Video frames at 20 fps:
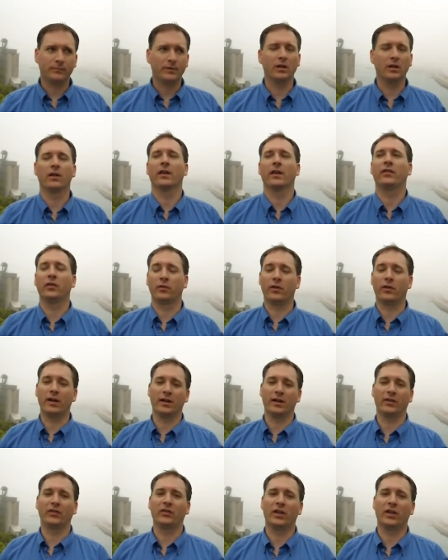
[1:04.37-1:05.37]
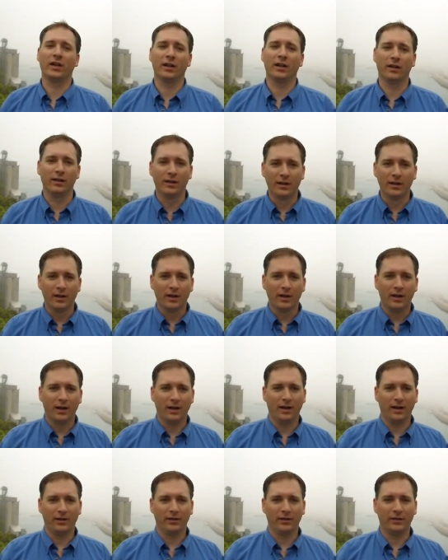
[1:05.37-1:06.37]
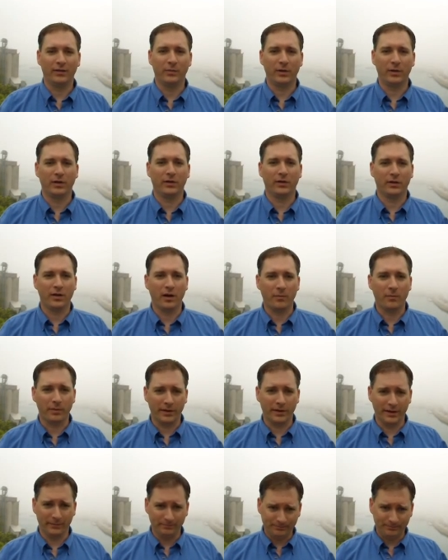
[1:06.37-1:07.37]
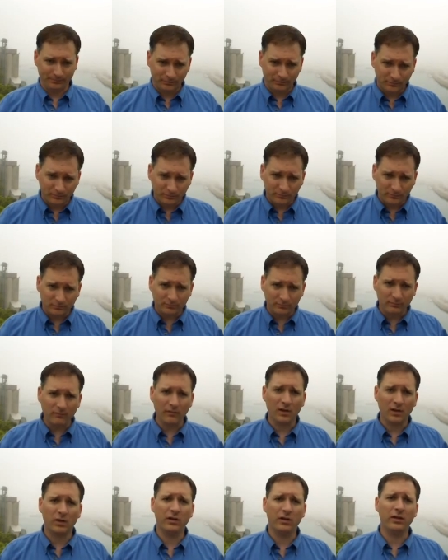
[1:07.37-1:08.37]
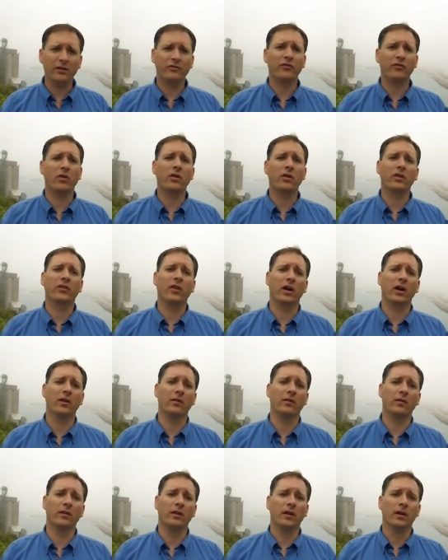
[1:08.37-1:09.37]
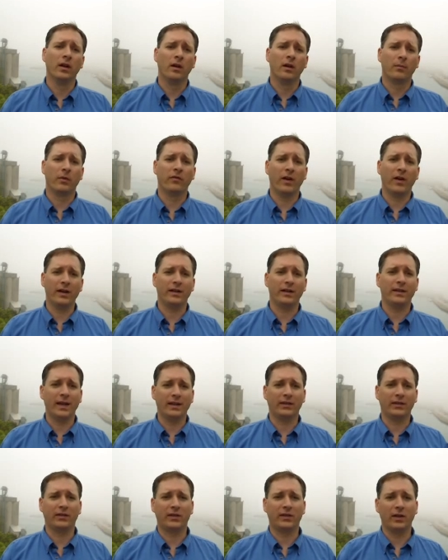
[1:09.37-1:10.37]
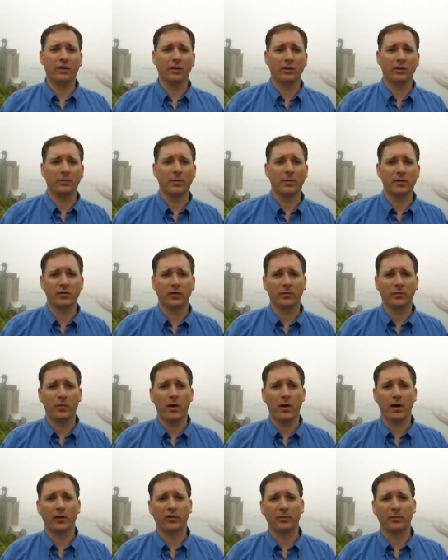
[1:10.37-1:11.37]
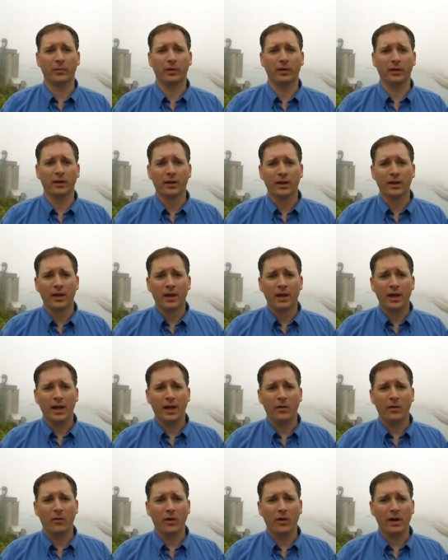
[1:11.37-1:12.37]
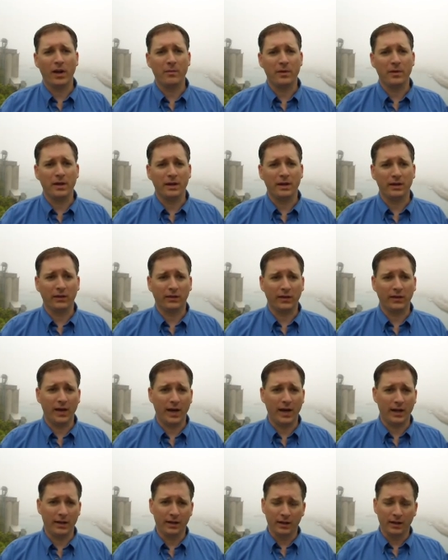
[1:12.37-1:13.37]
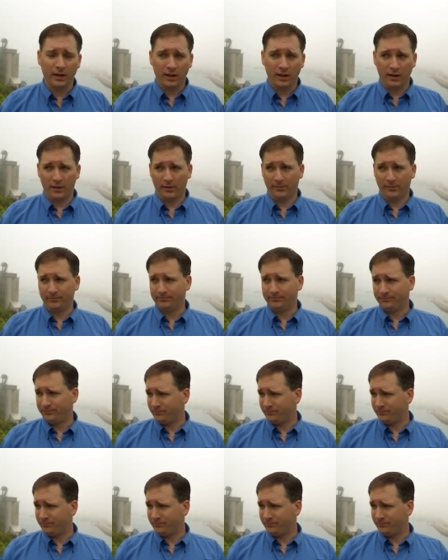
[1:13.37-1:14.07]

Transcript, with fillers: you know that's your greatest skill, uh, you bring to the company, you need to focus on providing that skill as much as possible. And what I mean is that, um,